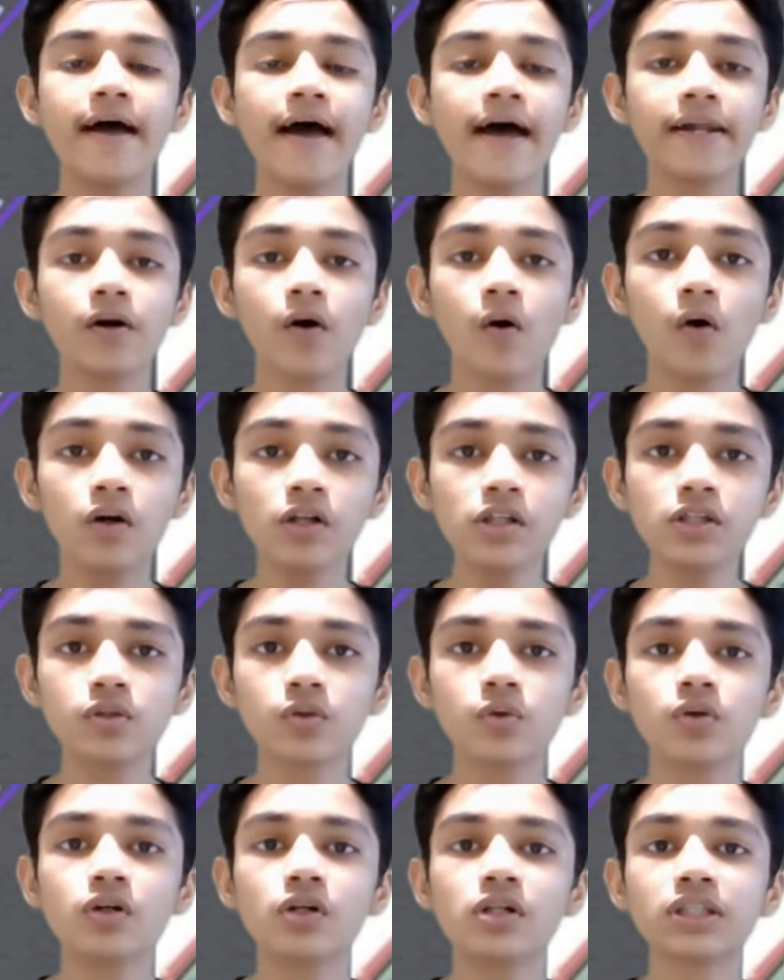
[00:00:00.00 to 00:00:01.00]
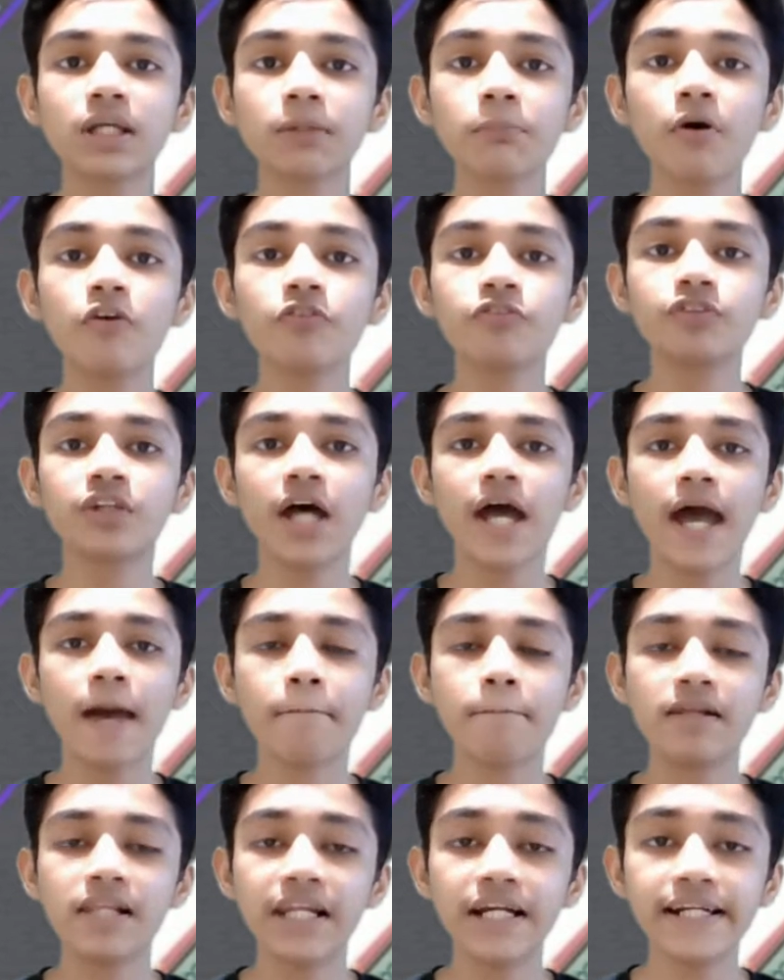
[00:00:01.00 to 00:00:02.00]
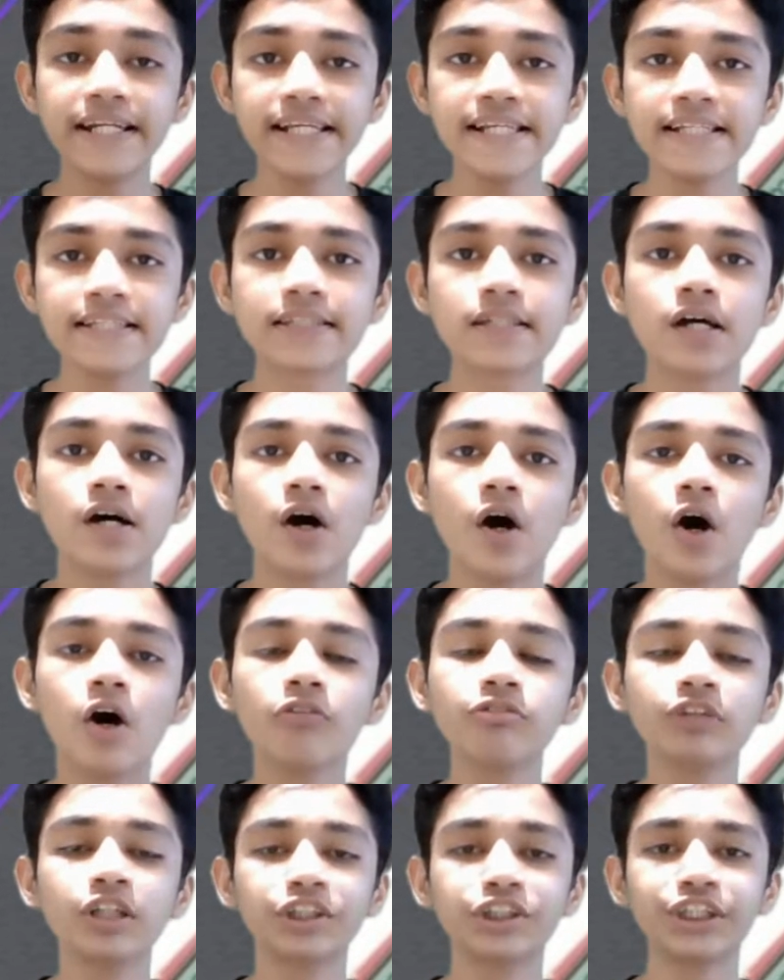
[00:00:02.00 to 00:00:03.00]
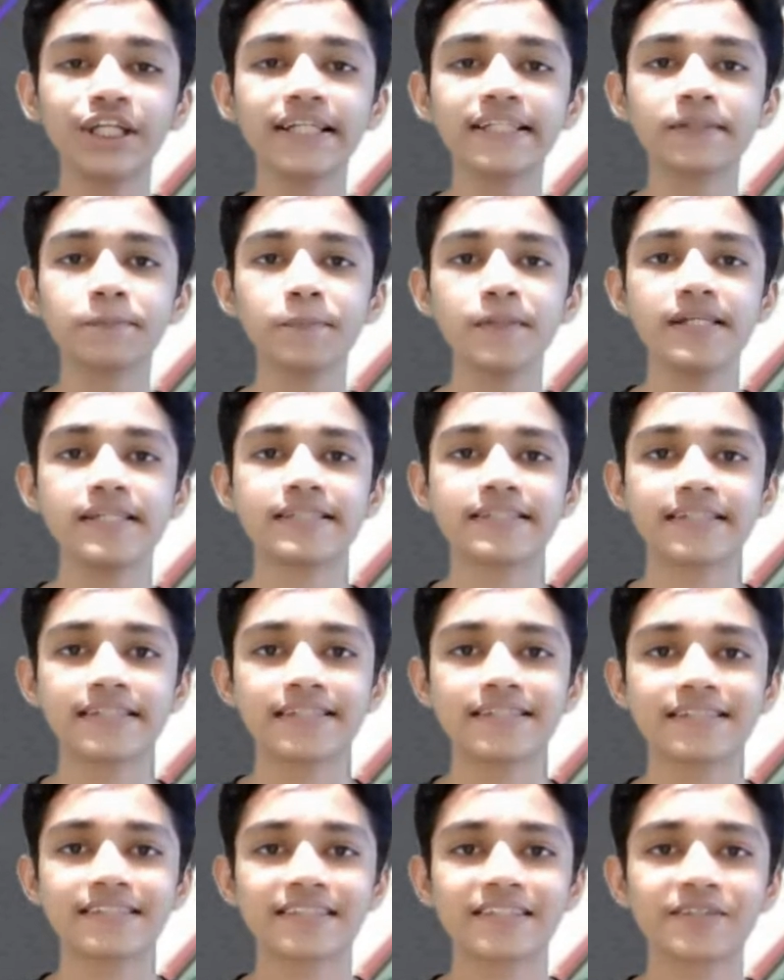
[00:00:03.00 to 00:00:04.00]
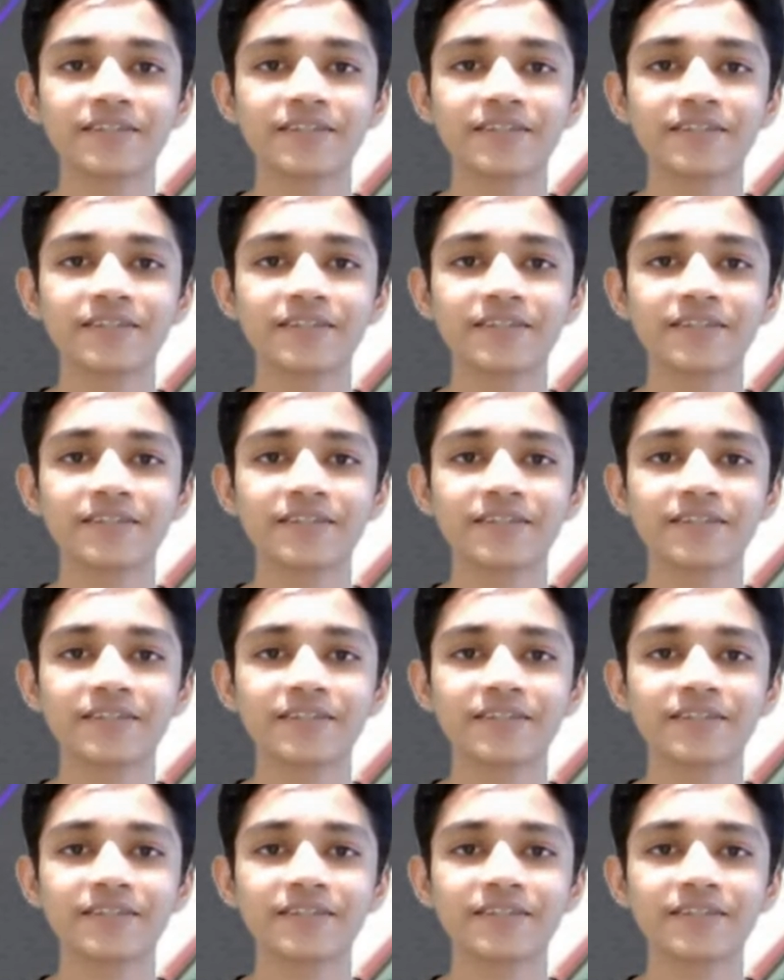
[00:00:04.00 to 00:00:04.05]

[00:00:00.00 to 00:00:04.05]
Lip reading: and also some of the abilities of the chess pieces.